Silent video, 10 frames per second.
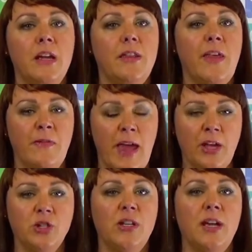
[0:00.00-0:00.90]
that they've
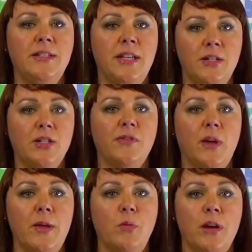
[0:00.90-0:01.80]
actually
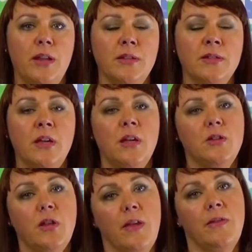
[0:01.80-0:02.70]
identified what it is,
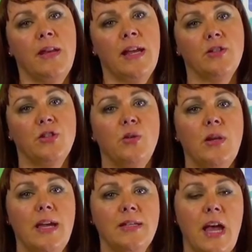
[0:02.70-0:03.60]
so that in the next 2
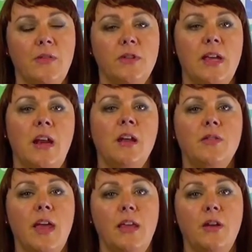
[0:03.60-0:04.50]
days after
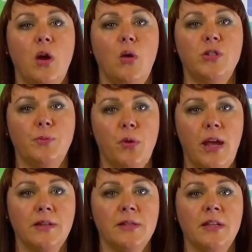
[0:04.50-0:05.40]
that, they can go on to
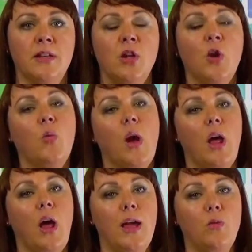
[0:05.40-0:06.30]
practice it
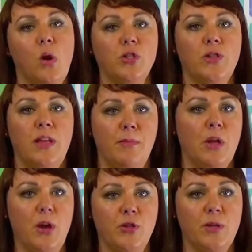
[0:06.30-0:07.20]
while I watch them
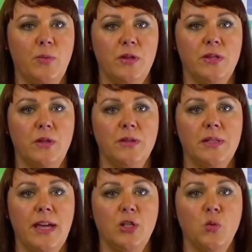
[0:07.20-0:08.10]
coach the person on
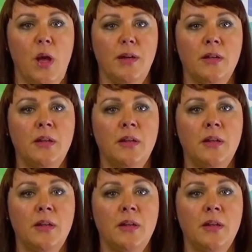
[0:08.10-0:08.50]
stage 1.